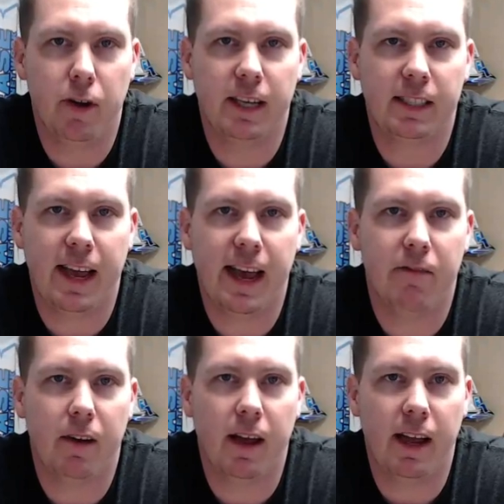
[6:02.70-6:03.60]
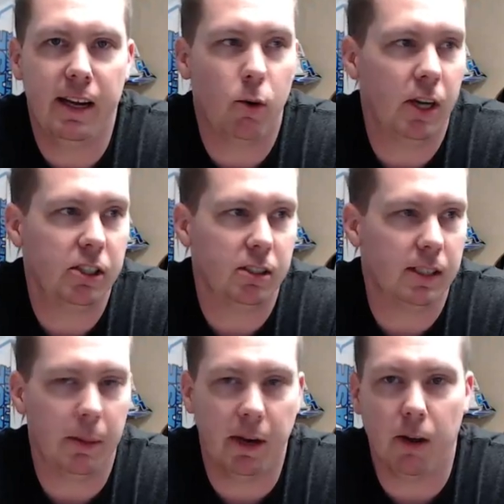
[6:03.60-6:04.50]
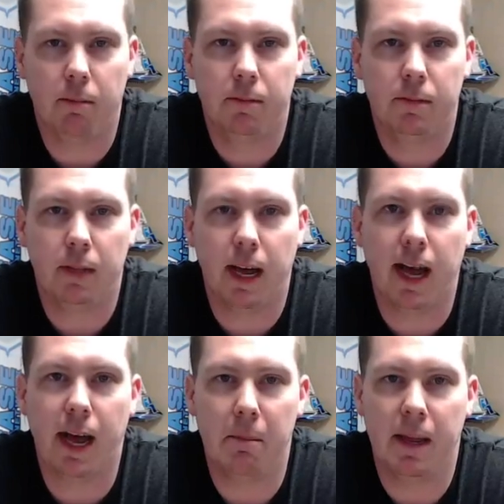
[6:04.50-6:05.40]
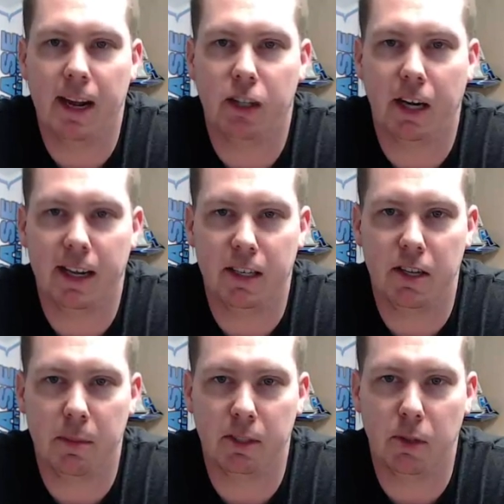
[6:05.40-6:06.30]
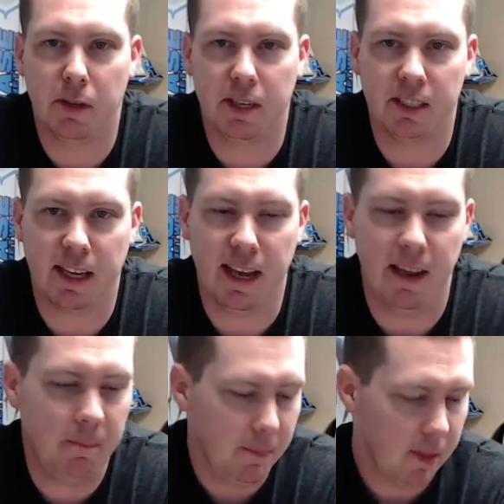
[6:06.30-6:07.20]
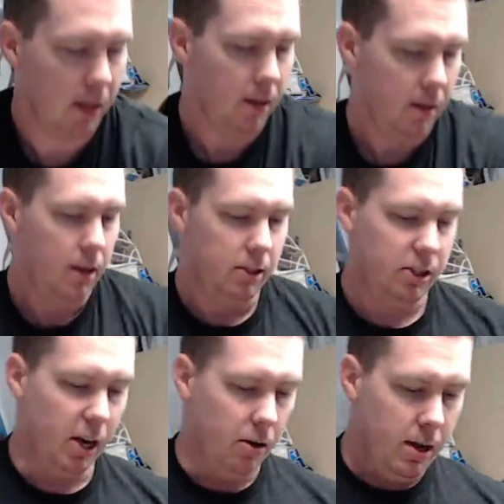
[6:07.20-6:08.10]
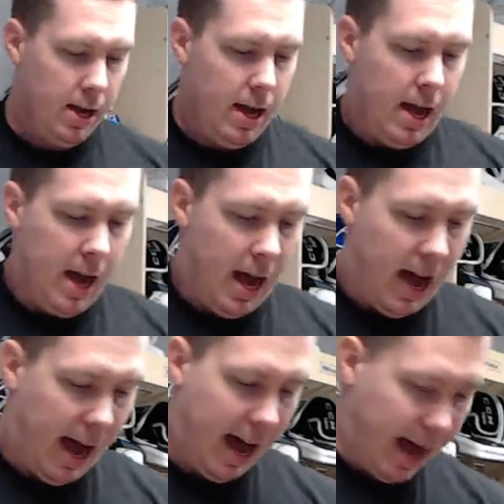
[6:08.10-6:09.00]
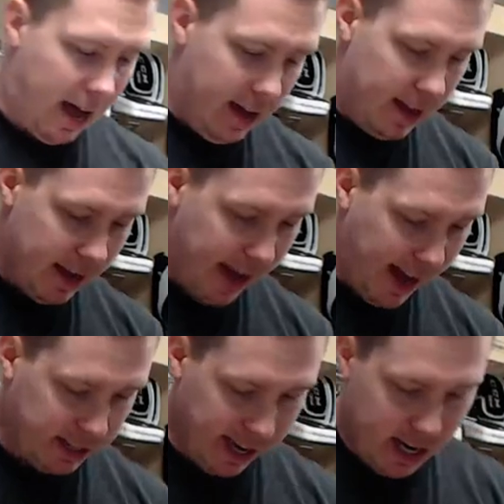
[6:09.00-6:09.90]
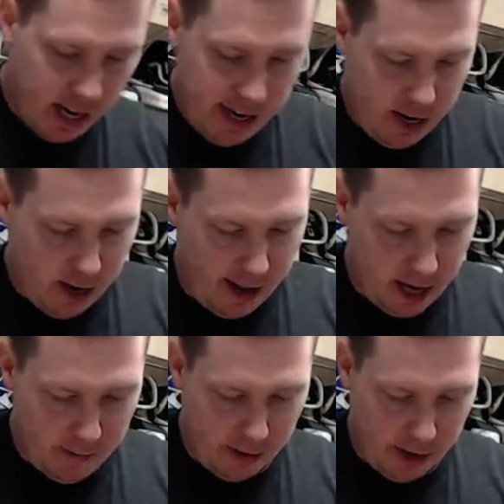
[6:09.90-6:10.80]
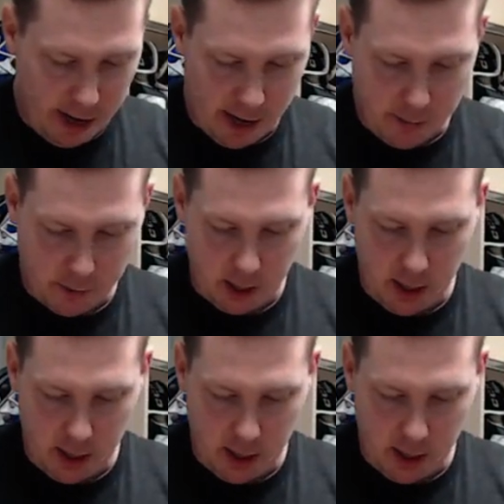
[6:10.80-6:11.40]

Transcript: have uh, any questions, let me know. Um, and I'll try to get to them as quickly as I can. So uh, as I cut here, and I cut very carefully,